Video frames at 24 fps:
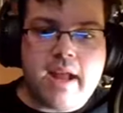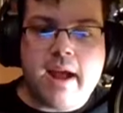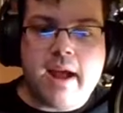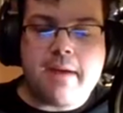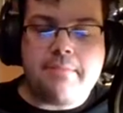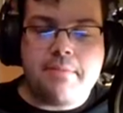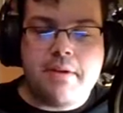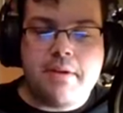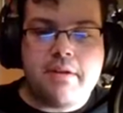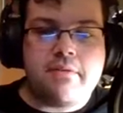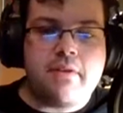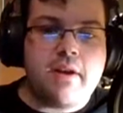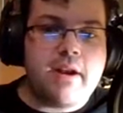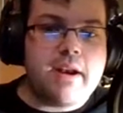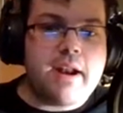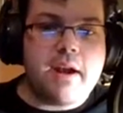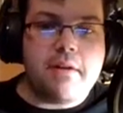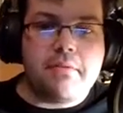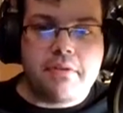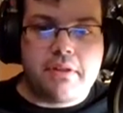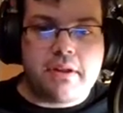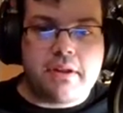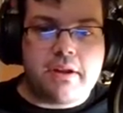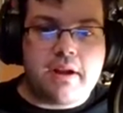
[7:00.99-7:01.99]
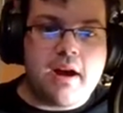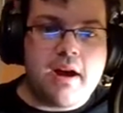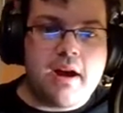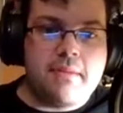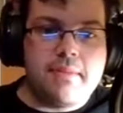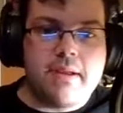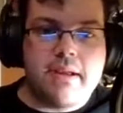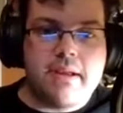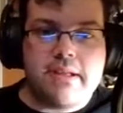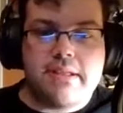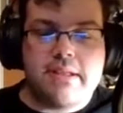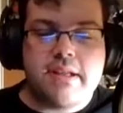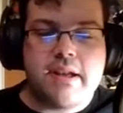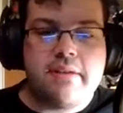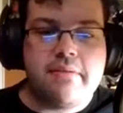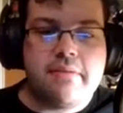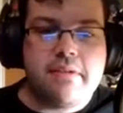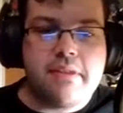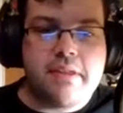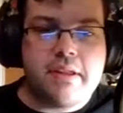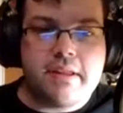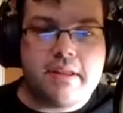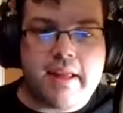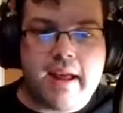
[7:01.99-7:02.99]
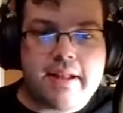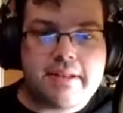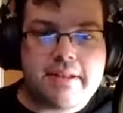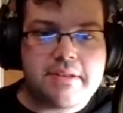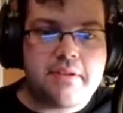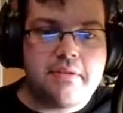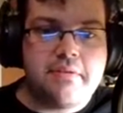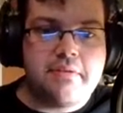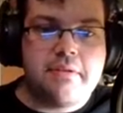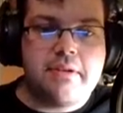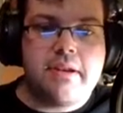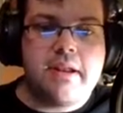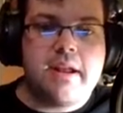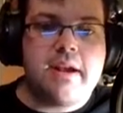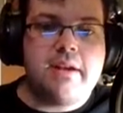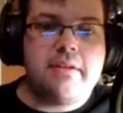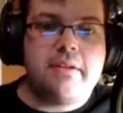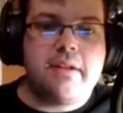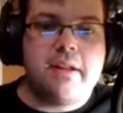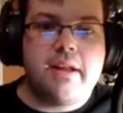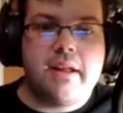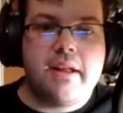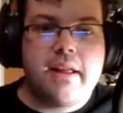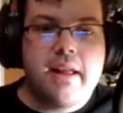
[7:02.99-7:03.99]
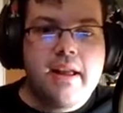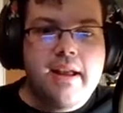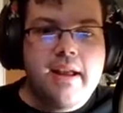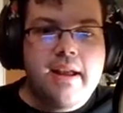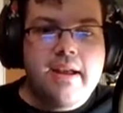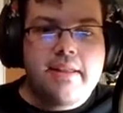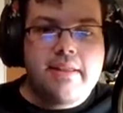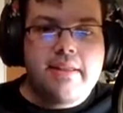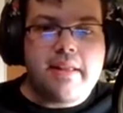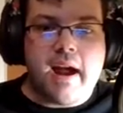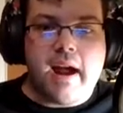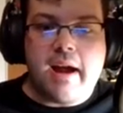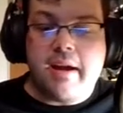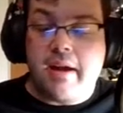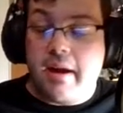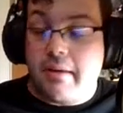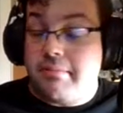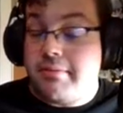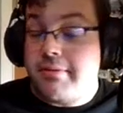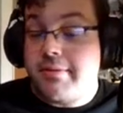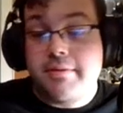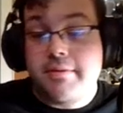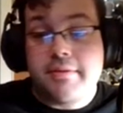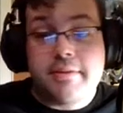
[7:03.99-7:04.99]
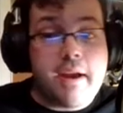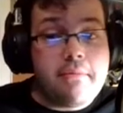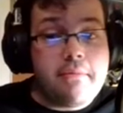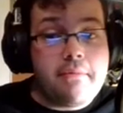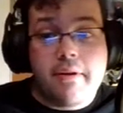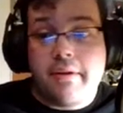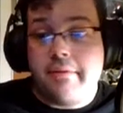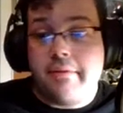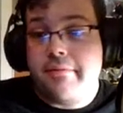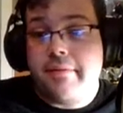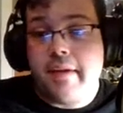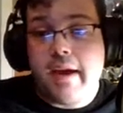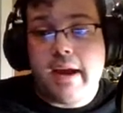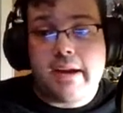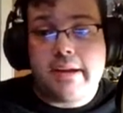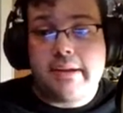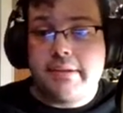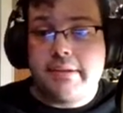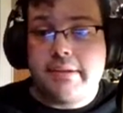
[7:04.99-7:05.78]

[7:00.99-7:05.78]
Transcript: happening right now with the comics and everything that's going down, like I, am sure that would affect